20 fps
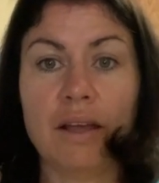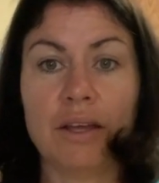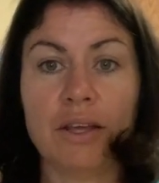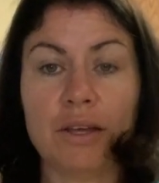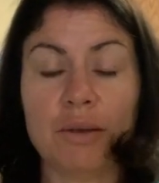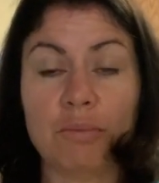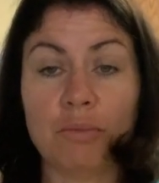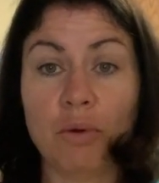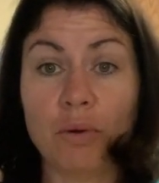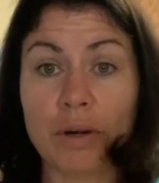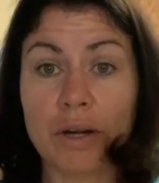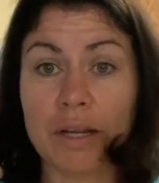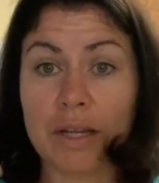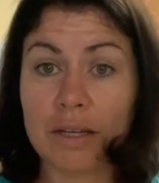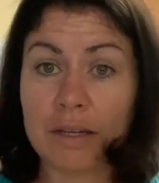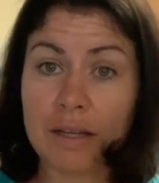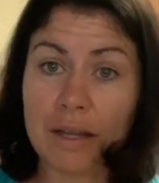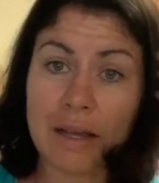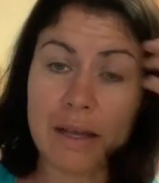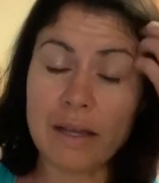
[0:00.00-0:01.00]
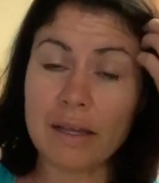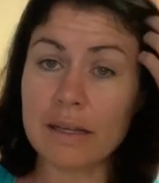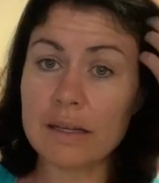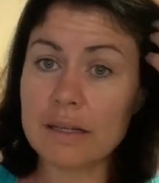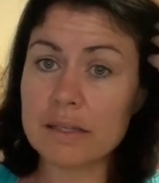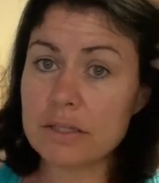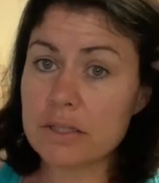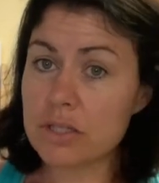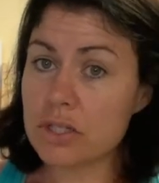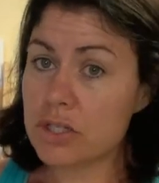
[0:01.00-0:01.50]
Good morning. It
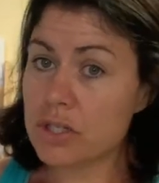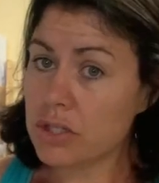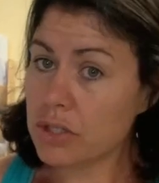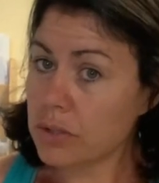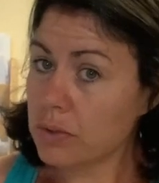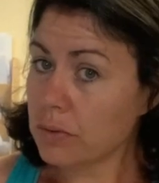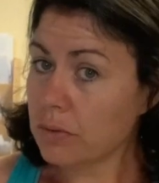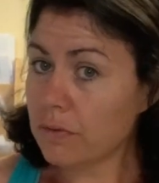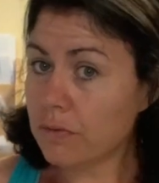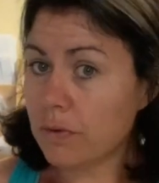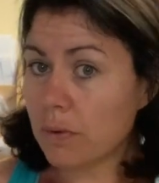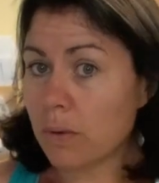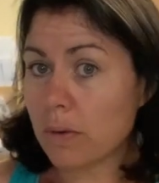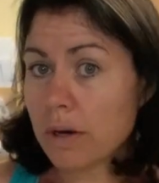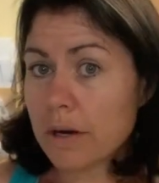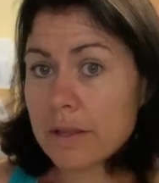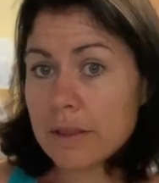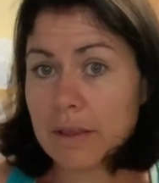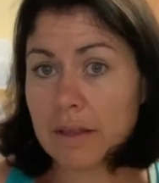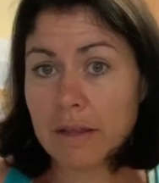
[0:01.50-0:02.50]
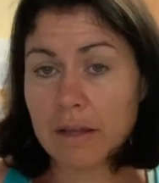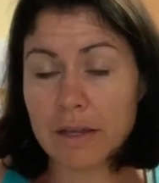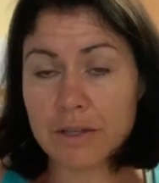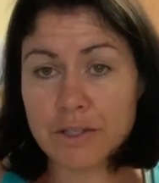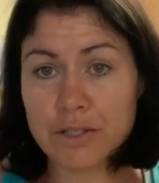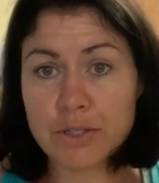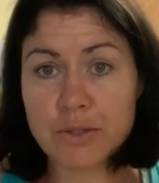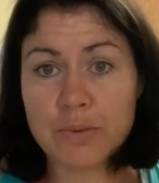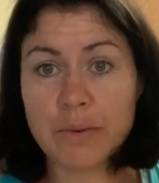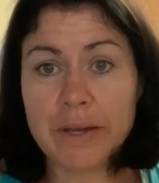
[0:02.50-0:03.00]
is June 4th. I
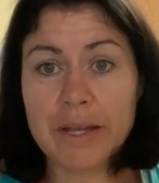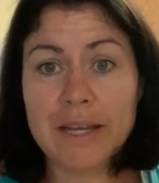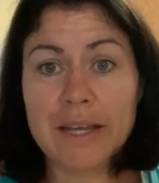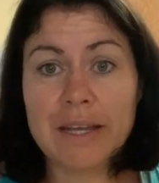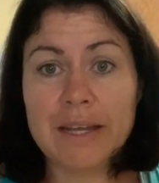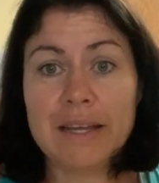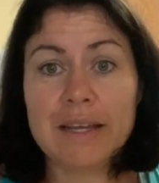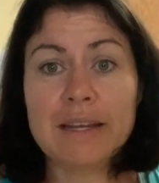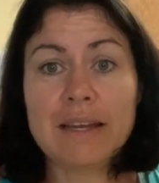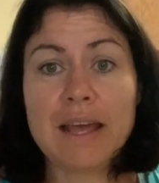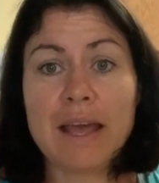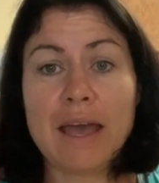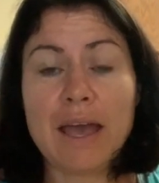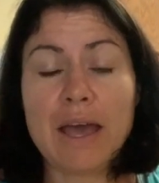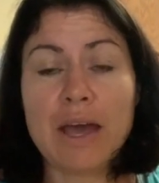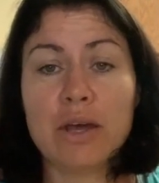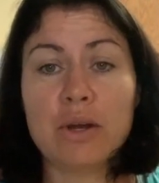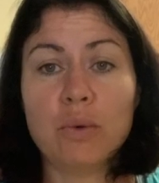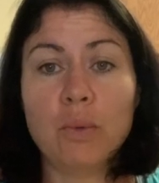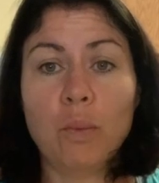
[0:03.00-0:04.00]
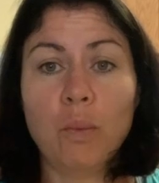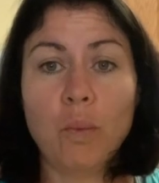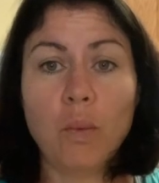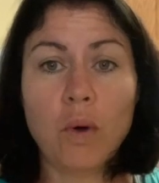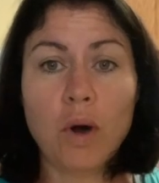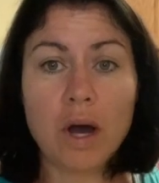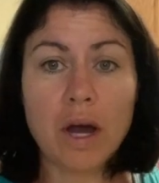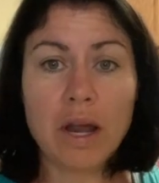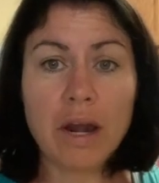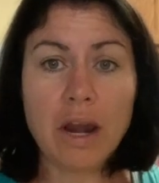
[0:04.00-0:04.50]
just weighed in at
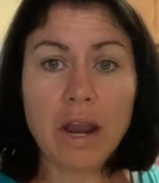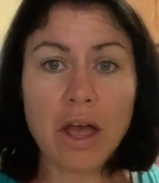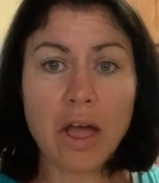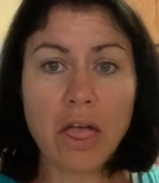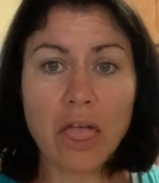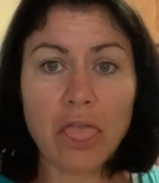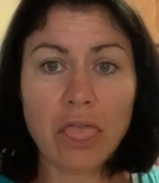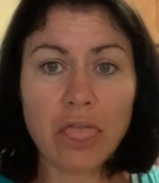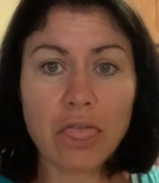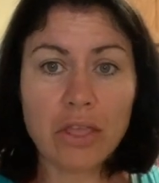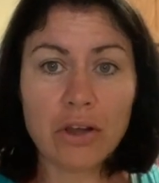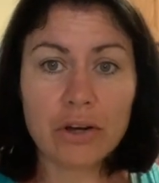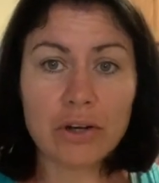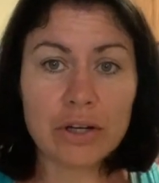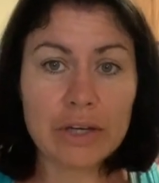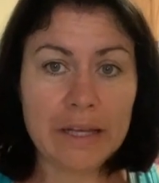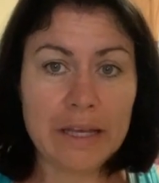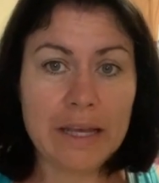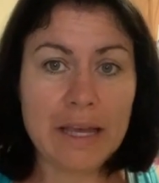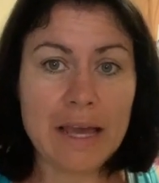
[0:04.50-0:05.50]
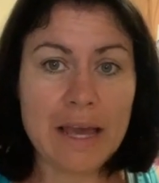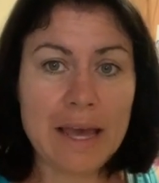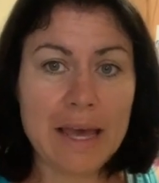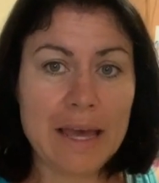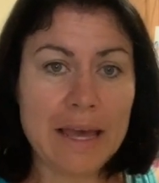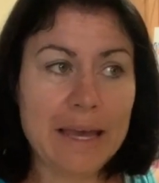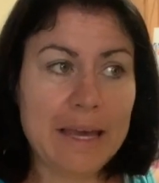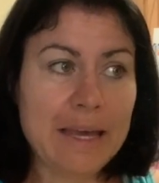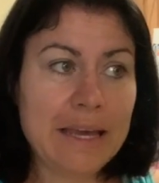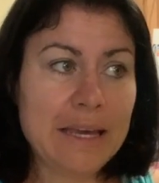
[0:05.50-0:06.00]

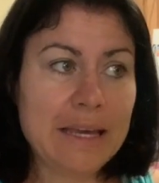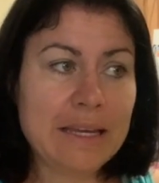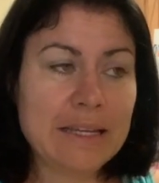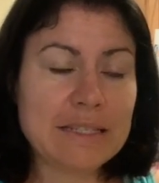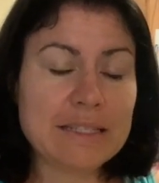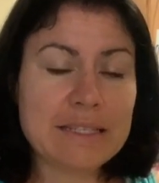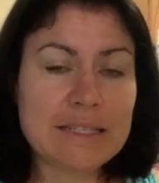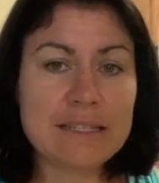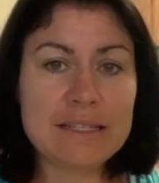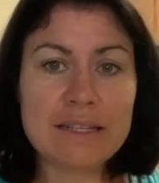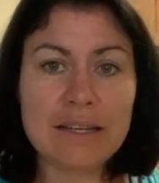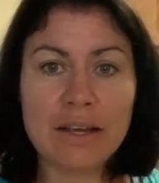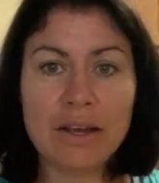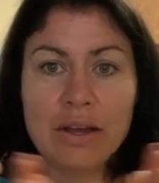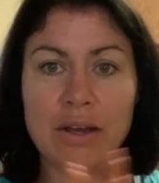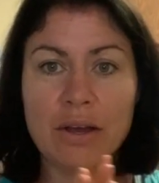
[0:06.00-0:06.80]
138.